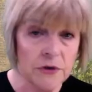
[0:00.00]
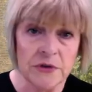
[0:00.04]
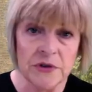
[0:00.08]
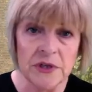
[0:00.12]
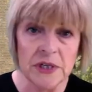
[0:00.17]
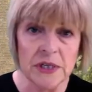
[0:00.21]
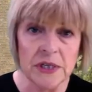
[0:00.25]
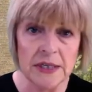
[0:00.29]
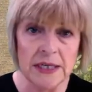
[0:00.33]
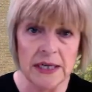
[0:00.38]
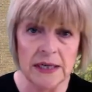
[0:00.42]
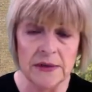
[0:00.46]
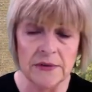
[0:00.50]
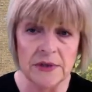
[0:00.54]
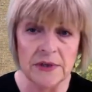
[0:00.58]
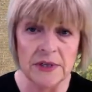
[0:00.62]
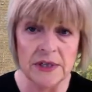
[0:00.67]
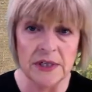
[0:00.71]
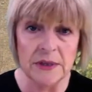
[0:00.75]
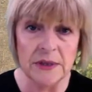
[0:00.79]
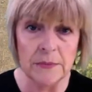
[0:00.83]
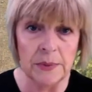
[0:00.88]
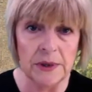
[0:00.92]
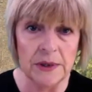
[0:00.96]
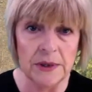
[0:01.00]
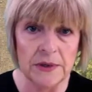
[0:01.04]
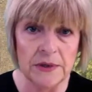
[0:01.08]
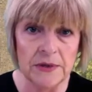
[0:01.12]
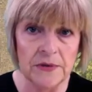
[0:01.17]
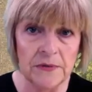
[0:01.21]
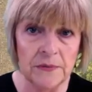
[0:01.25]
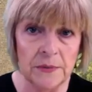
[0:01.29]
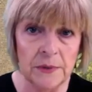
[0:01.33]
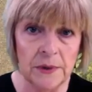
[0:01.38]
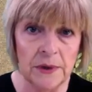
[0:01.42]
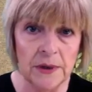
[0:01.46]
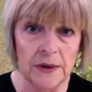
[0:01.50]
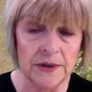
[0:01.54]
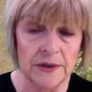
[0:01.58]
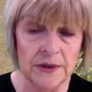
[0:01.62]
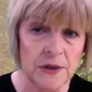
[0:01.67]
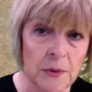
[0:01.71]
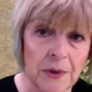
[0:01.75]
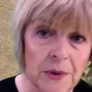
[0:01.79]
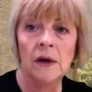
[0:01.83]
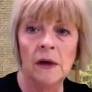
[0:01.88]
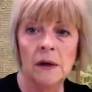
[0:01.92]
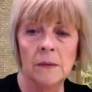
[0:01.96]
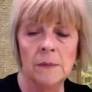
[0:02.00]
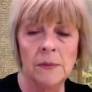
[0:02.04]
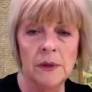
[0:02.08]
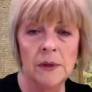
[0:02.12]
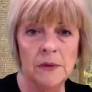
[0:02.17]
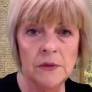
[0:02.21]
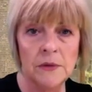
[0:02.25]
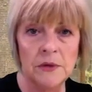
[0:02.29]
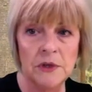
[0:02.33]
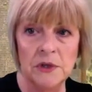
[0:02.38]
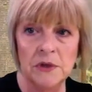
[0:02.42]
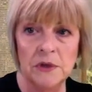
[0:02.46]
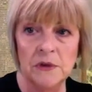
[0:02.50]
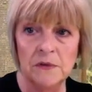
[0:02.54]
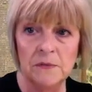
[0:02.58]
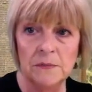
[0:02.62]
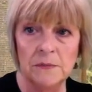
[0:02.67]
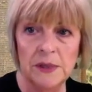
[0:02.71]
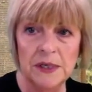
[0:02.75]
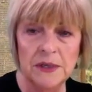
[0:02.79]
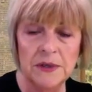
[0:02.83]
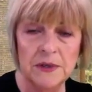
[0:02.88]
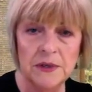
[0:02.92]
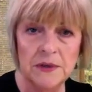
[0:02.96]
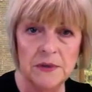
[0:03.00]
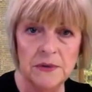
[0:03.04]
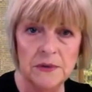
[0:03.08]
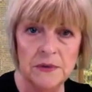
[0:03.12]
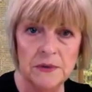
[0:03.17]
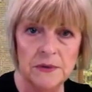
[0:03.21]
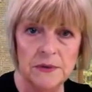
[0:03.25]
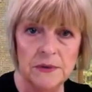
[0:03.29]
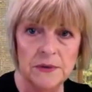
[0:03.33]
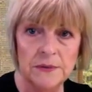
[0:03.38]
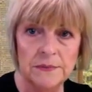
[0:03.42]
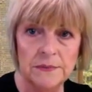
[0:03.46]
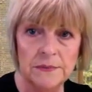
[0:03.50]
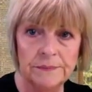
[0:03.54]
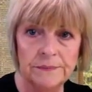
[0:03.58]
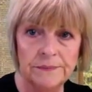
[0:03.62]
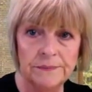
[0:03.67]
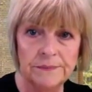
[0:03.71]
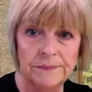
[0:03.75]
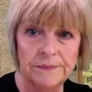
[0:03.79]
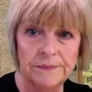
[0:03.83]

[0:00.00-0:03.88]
the sixth house is the place of work. The Hermit and Two of Pentacles.